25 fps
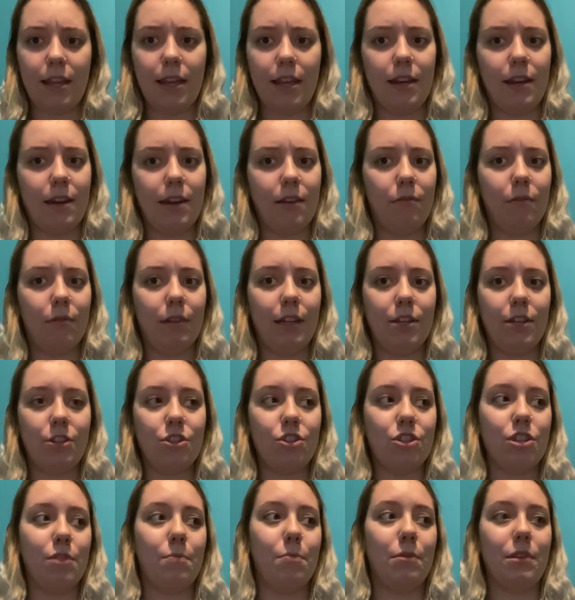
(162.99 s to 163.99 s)
in a
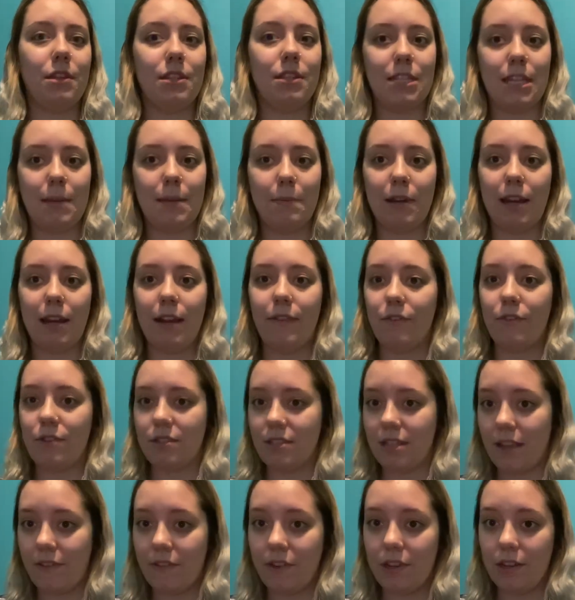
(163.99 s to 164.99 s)
relationship with the same guy for
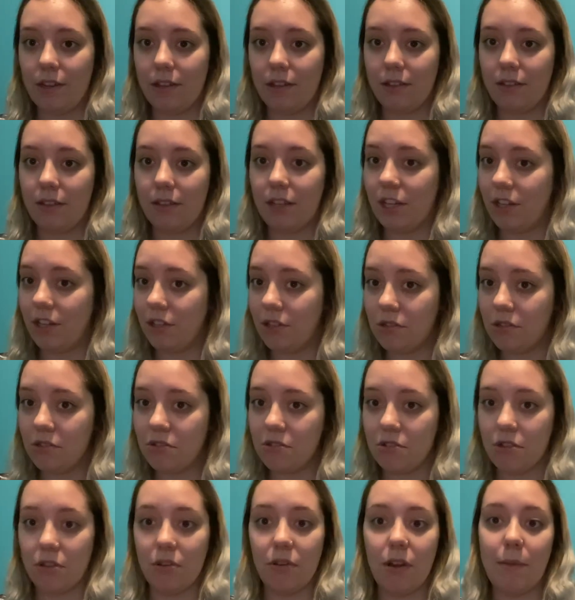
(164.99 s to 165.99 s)
7 years.
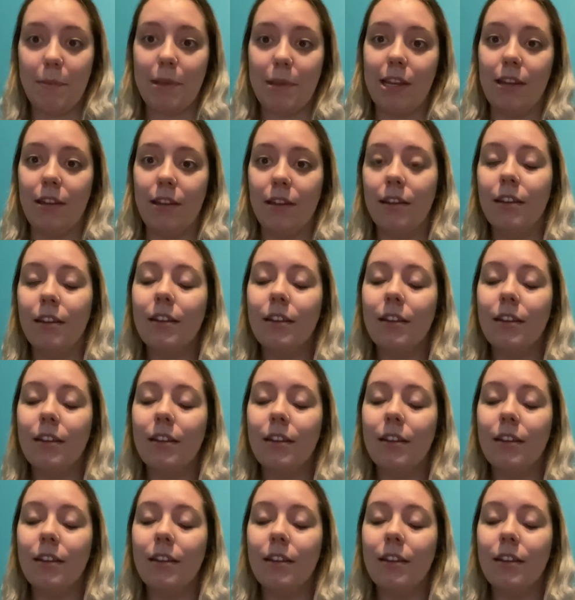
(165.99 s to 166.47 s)
So I mean,